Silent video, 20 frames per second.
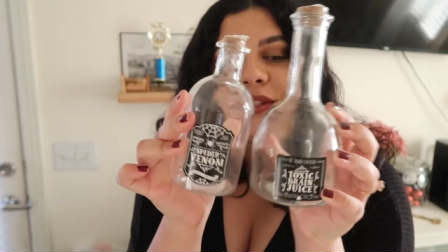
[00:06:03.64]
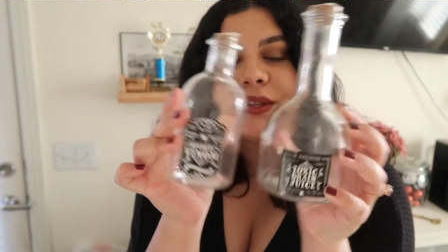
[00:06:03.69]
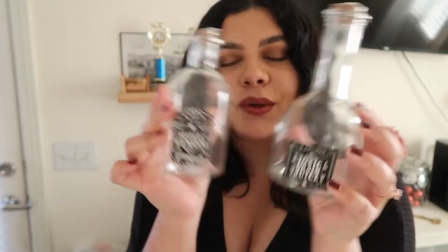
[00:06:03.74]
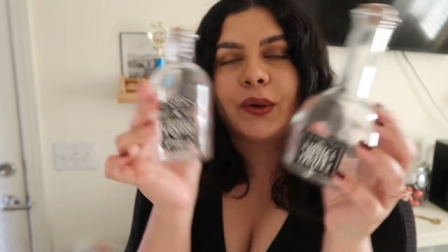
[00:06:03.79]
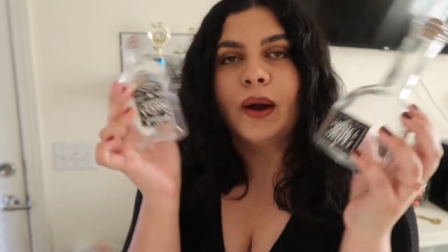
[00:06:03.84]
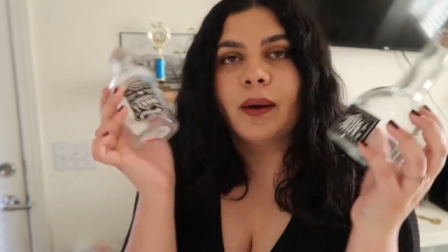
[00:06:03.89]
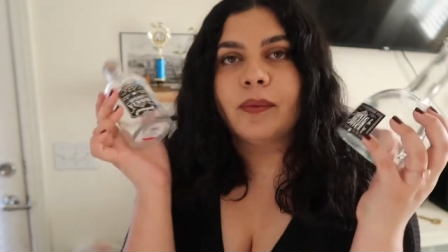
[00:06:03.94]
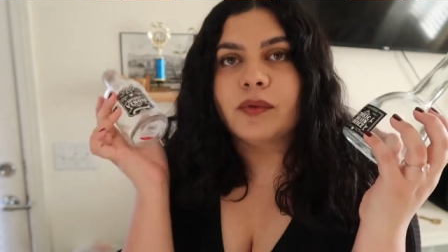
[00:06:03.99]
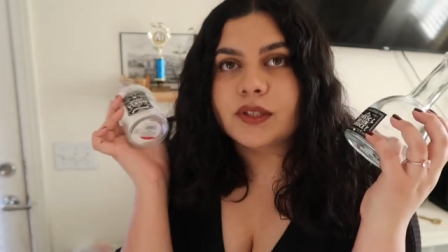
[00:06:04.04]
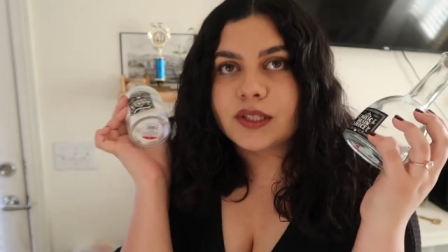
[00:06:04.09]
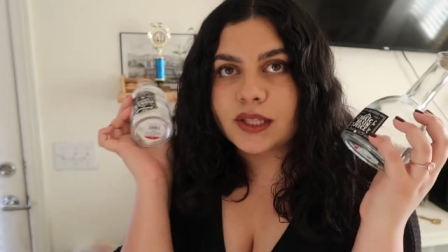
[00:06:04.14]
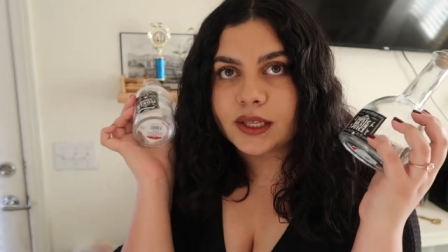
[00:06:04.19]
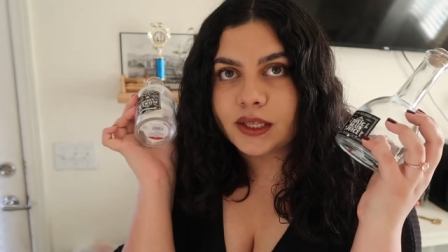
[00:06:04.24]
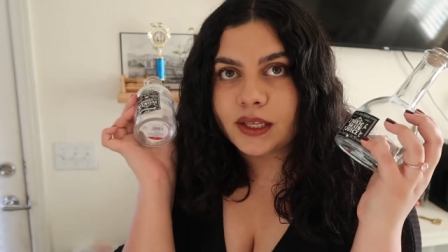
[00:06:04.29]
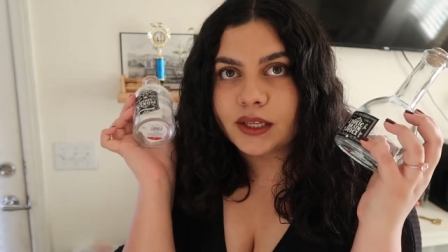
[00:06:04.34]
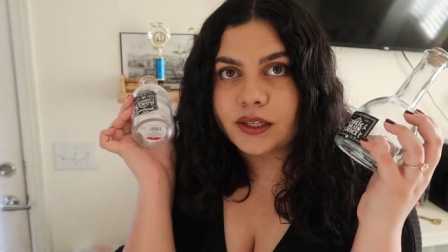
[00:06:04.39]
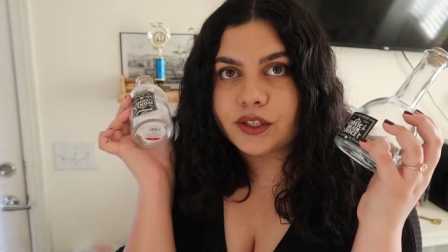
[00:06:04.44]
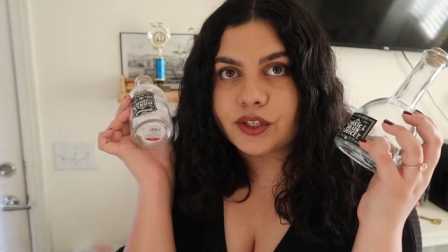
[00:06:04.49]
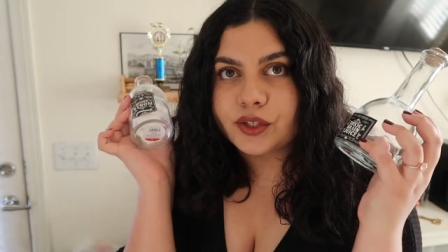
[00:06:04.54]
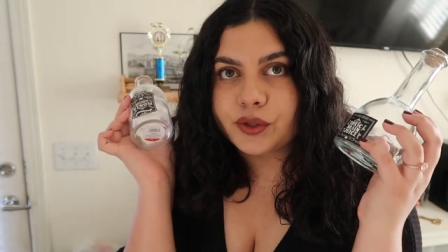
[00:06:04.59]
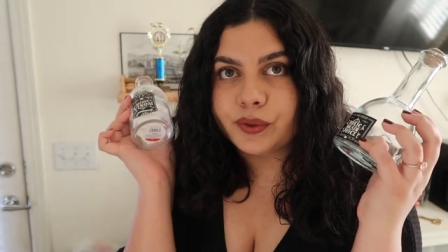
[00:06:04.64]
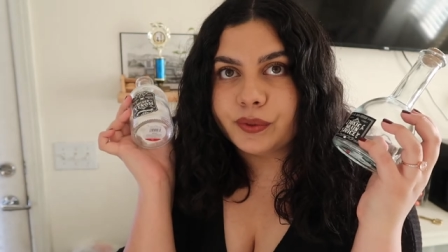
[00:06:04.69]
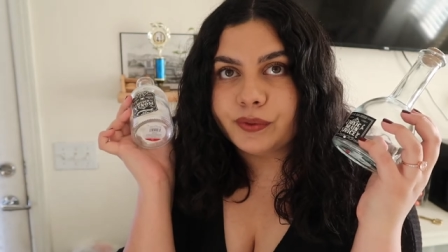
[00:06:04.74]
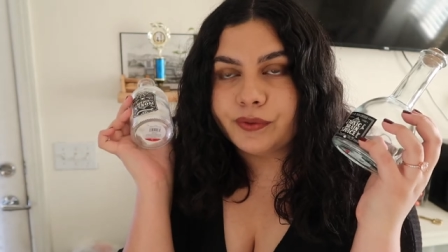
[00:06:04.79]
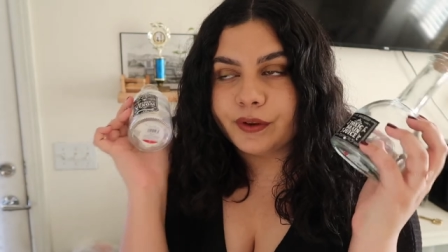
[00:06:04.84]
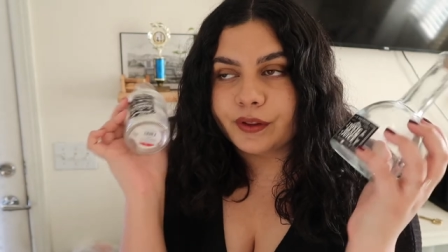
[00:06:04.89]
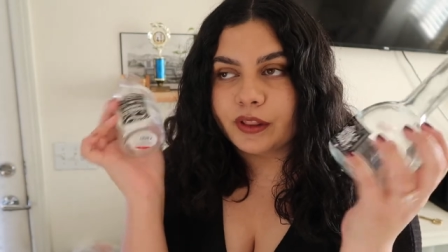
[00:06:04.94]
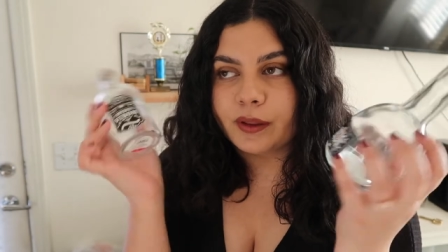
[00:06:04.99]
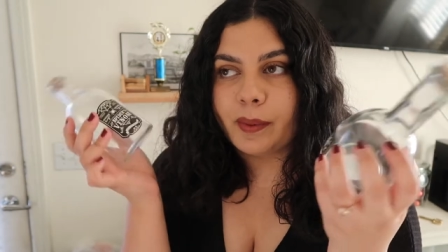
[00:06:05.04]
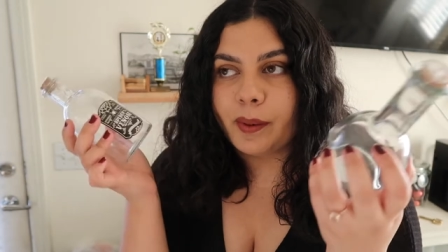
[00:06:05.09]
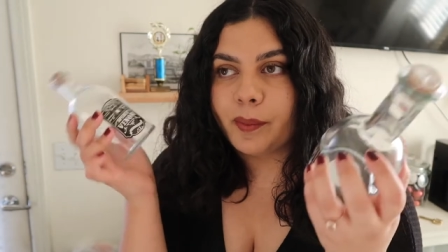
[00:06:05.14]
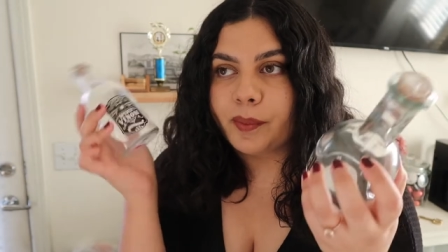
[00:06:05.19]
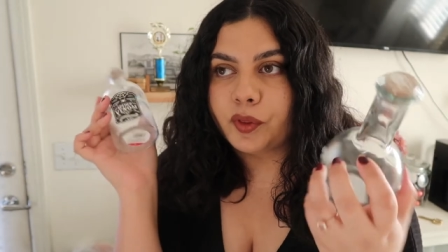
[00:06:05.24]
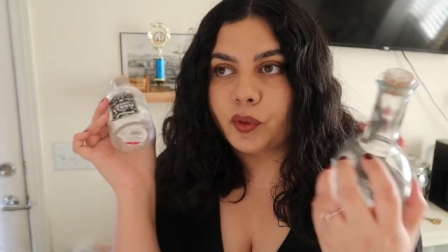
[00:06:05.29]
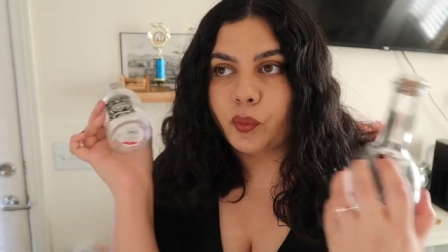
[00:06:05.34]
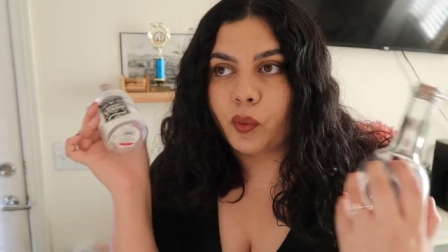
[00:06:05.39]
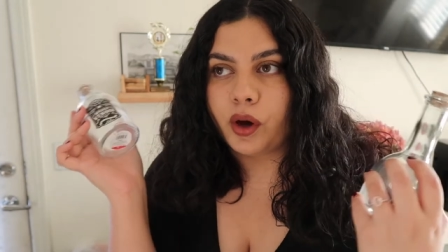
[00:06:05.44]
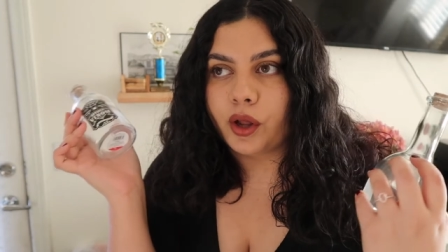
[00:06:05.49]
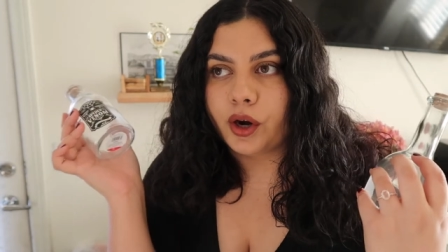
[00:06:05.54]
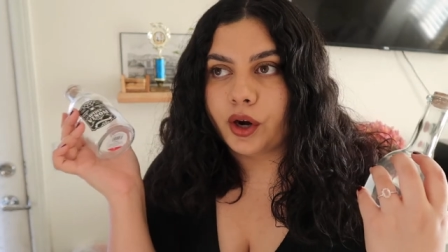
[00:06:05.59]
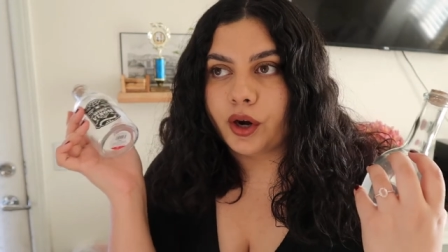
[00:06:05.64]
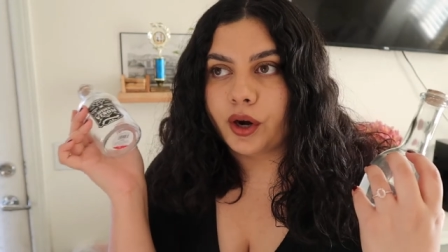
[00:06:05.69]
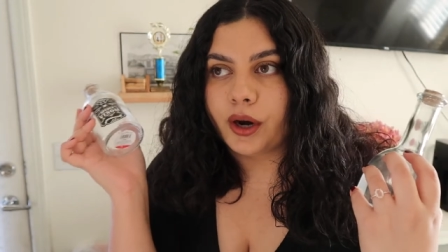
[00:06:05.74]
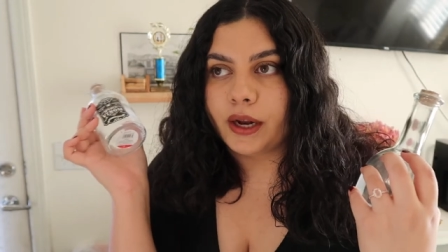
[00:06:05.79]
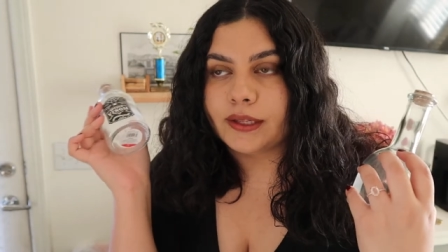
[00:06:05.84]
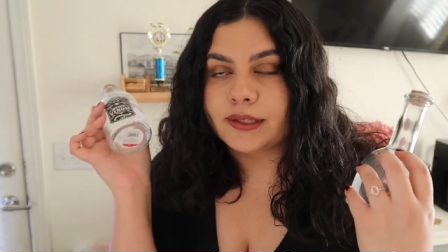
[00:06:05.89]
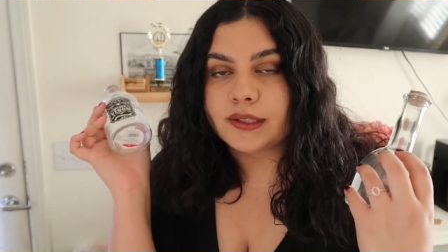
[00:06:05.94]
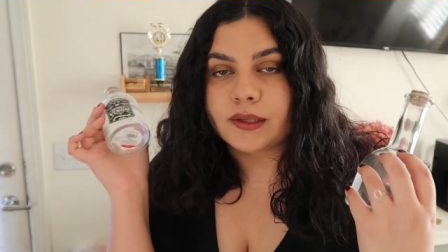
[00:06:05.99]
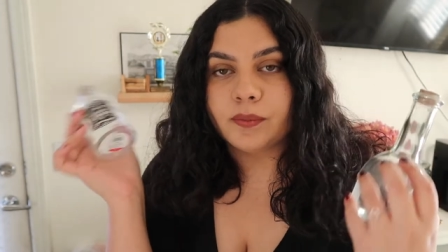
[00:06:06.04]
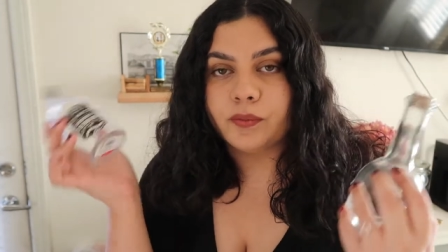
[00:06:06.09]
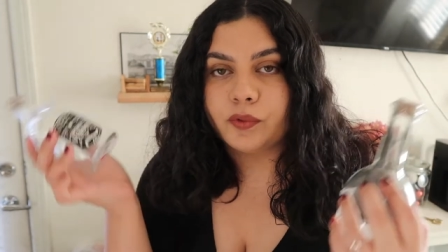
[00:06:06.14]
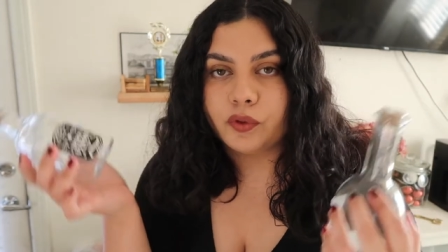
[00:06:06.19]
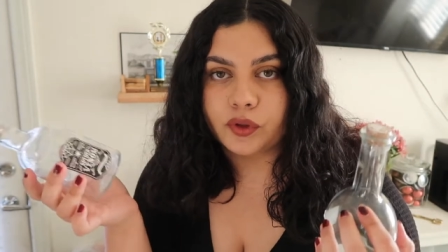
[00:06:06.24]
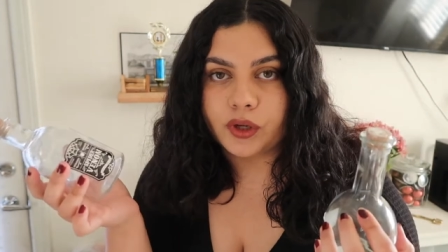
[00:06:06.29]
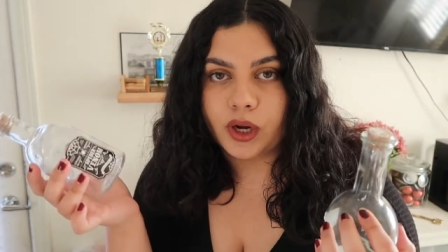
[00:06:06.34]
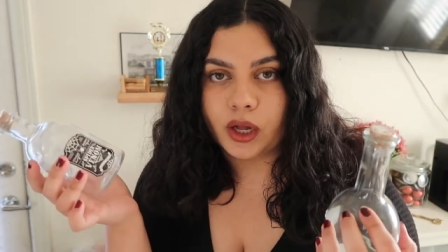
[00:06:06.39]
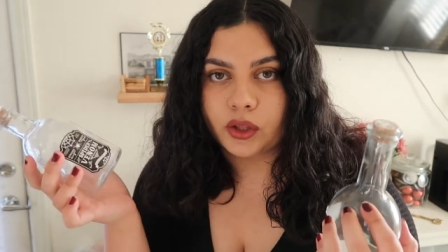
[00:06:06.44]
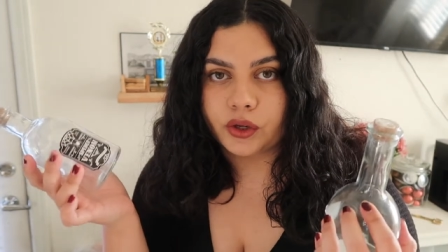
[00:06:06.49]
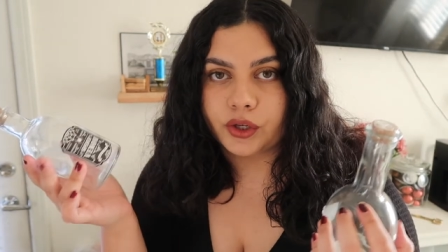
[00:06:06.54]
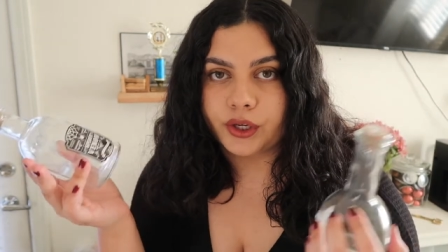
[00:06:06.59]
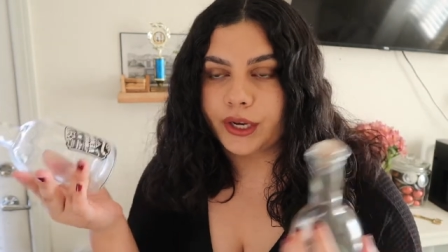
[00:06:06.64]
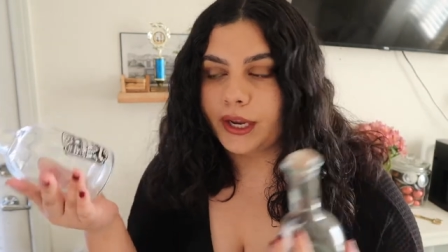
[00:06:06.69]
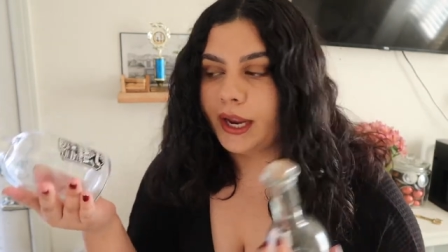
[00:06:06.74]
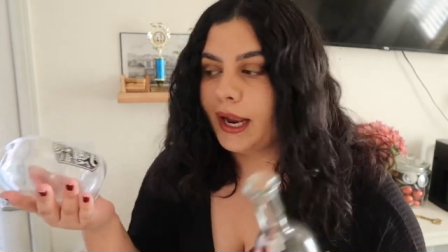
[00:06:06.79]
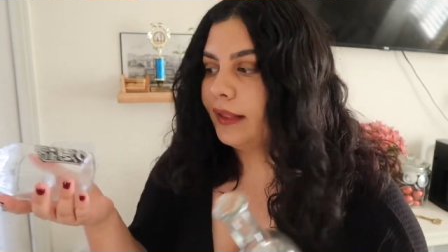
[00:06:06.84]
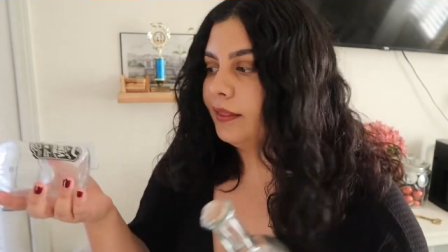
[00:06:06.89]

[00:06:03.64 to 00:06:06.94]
so I was thinking to fill them up with water and some food coloring